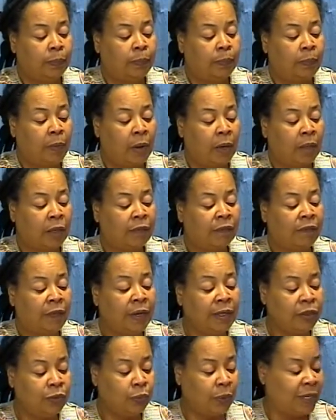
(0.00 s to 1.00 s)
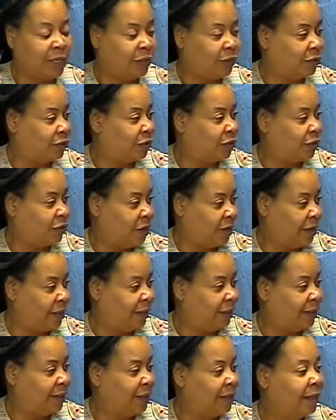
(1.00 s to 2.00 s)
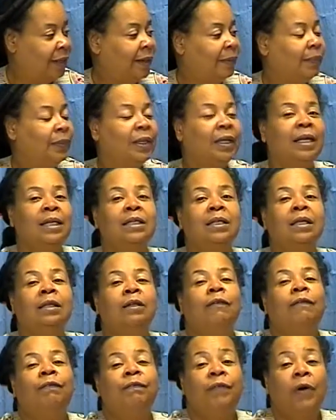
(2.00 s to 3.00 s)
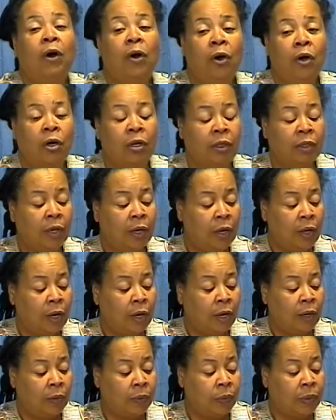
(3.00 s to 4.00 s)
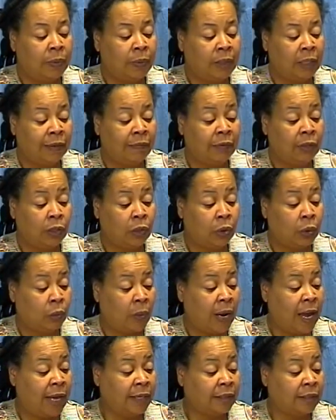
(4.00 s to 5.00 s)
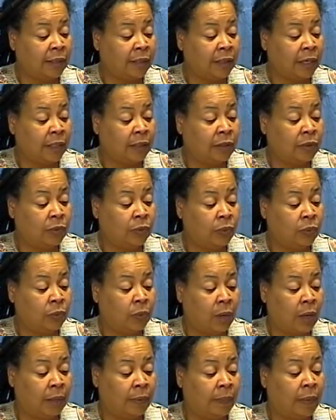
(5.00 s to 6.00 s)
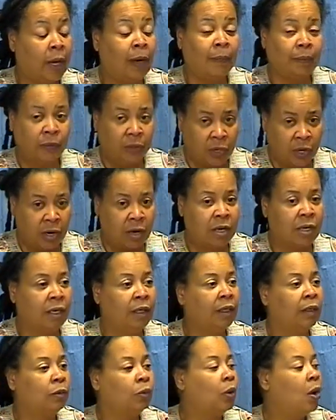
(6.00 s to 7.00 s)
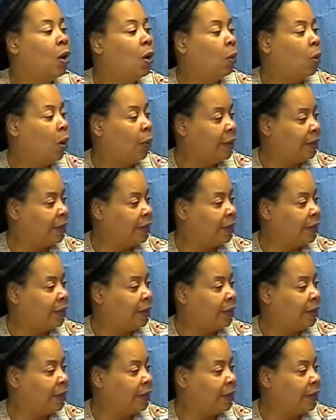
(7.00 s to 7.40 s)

our fundraiser started because in the fall uh, we were given a grant to um, help the garden, and what we